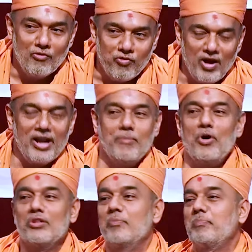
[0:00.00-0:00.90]
One
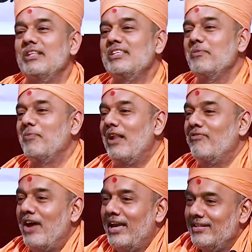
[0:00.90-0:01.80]
among the principal
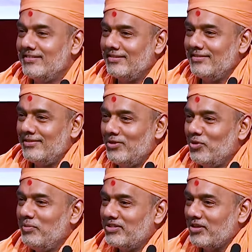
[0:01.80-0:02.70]
five reasons you
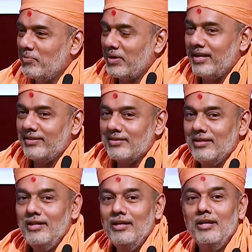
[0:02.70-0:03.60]
would be surprised.
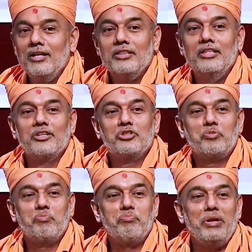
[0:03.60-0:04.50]
The
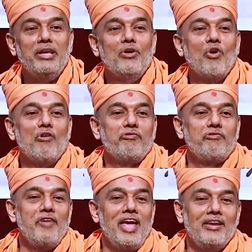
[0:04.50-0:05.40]
speed of
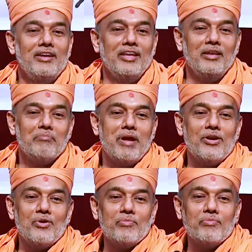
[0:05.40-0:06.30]
fan in
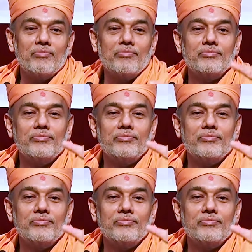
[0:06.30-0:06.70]
bedroom.